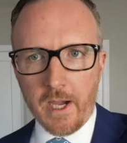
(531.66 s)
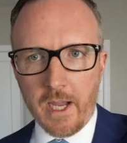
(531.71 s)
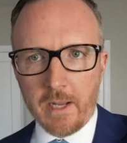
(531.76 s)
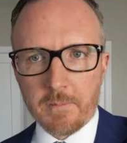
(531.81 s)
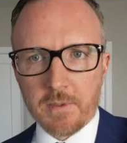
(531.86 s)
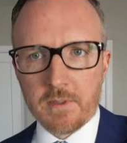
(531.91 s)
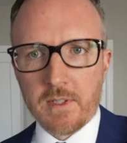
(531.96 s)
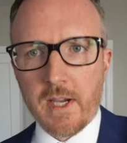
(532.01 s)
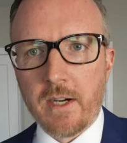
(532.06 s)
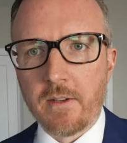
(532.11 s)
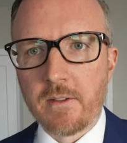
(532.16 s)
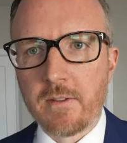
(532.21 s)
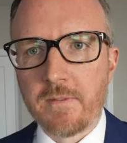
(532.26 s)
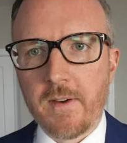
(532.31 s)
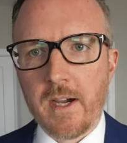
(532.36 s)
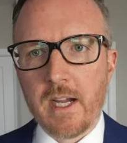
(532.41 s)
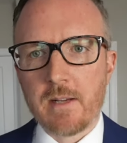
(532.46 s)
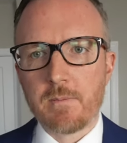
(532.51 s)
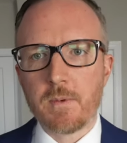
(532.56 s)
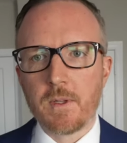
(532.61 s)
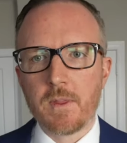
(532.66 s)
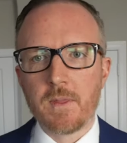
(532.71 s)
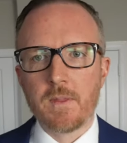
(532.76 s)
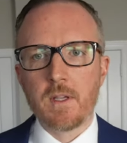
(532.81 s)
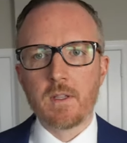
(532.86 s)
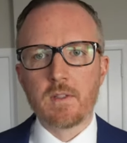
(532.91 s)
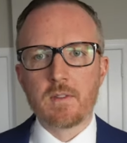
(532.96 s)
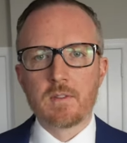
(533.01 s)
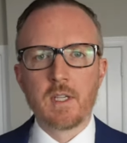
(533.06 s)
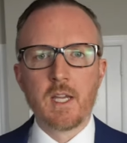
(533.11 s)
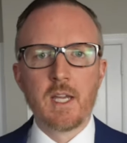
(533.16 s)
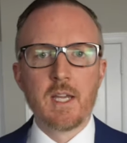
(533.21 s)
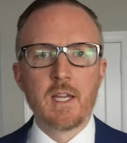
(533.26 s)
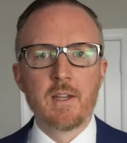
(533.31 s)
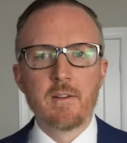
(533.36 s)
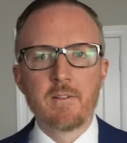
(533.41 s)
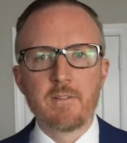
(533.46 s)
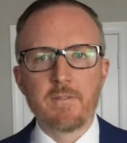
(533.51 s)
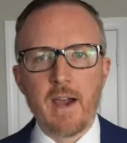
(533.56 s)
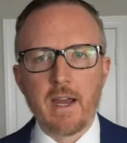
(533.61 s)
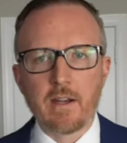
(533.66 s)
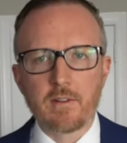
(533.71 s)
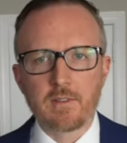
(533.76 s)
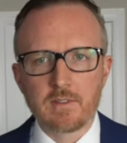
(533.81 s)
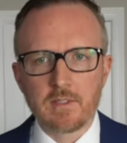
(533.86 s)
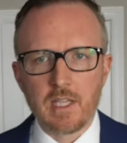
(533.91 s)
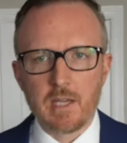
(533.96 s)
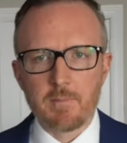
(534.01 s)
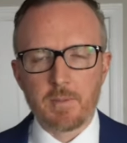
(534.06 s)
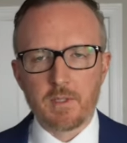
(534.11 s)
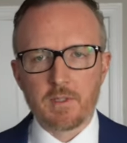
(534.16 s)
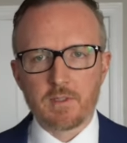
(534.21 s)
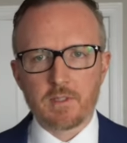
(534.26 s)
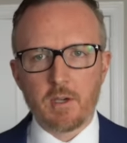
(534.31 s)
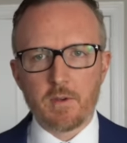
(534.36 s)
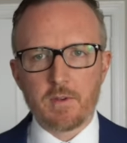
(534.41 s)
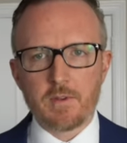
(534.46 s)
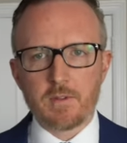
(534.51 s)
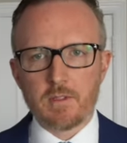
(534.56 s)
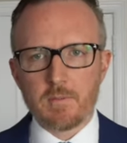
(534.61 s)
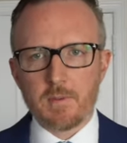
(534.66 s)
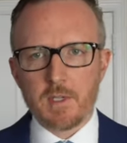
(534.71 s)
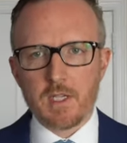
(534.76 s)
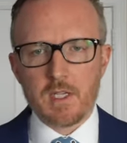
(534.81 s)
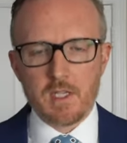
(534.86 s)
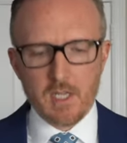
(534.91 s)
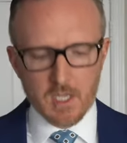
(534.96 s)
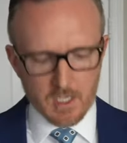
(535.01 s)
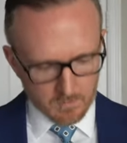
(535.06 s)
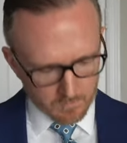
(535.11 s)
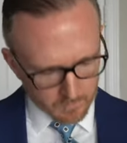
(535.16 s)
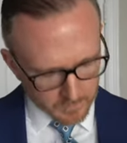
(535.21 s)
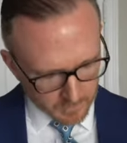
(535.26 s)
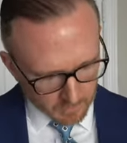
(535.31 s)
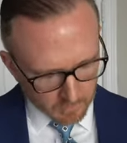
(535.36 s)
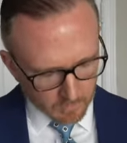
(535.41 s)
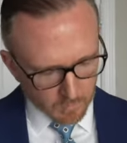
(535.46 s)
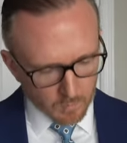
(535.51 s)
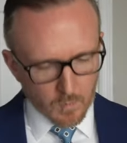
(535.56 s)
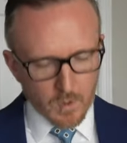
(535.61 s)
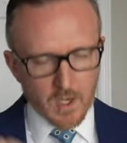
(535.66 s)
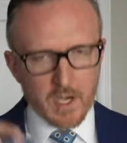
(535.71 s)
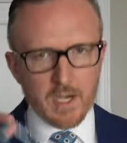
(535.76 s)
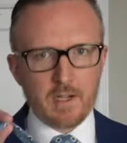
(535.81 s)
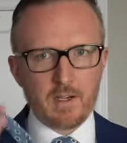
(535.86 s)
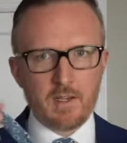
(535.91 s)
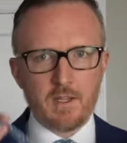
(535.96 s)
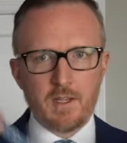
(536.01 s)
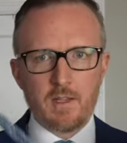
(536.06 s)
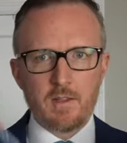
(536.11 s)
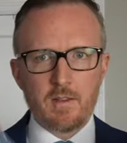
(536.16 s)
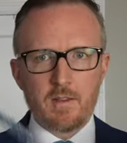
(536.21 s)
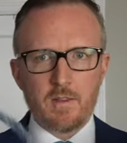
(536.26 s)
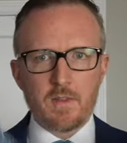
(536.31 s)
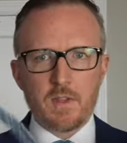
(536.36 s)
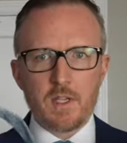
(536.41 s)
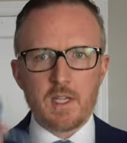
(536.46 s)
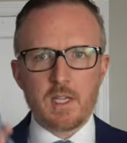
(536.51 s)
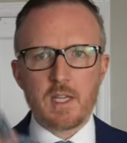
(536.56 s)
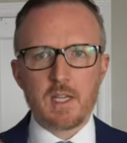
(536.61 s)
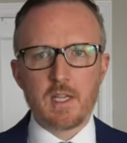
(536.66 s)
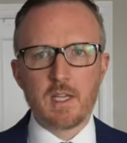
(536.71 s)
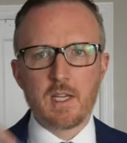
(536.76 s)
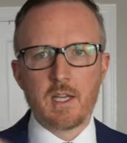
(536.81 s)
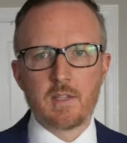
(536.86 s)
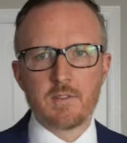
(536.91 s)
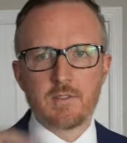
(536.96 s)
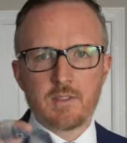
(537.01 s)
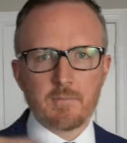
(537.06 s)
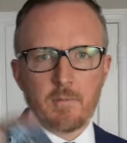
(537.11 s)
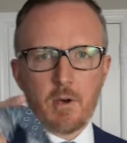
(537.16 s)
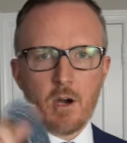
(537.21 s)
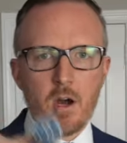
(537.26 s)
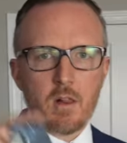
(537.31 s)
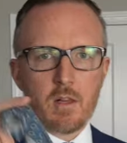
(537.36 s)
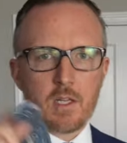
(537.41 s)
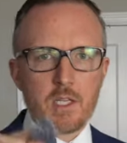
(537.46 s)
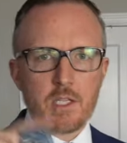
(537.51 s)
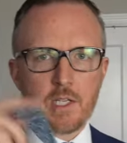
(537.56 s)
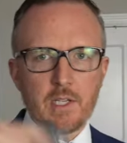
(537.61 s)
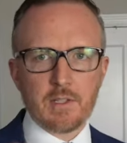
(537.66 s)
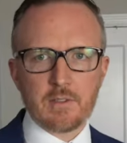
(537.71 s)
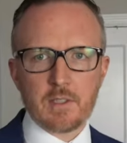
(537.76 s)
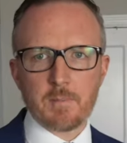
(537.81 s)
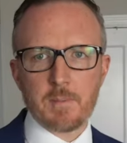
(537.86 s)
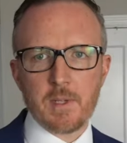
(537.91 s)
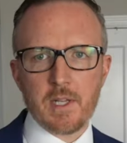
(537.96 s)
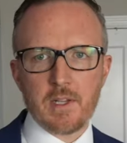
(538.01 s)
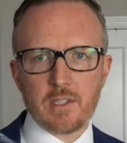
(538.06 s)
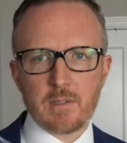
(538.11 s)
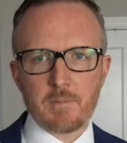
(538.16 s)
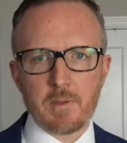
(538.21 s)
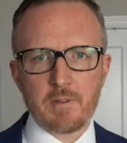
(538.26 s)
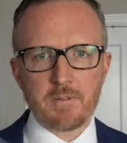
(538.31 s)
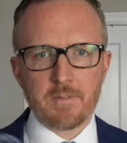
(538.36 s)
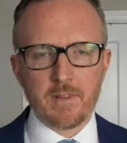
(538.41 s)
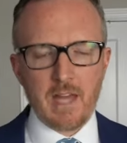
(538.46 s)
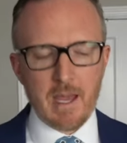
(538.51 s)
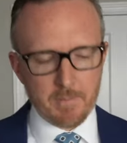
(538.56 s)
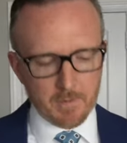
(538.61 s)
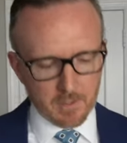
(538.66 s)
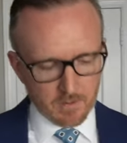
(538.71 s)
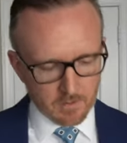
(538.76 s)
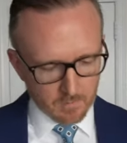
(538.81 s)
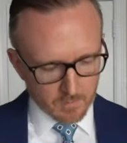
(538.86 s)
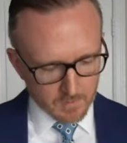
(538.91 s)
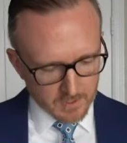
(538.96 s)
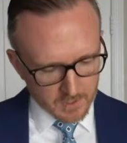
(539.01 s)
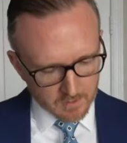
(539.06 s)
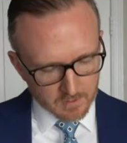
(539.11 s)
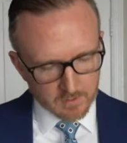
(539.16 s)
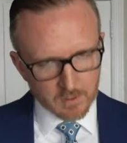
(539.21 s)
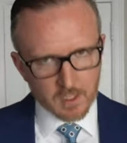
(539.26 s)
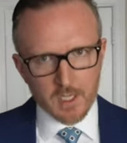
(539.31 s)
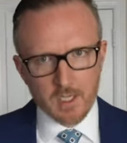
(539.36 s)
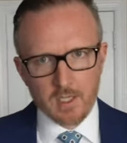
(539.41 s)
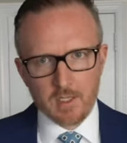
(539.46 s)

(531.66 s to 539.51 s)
I am satisfied with this. Final step is going to be, we don't want the small adjuster piece to be flapping in the wind.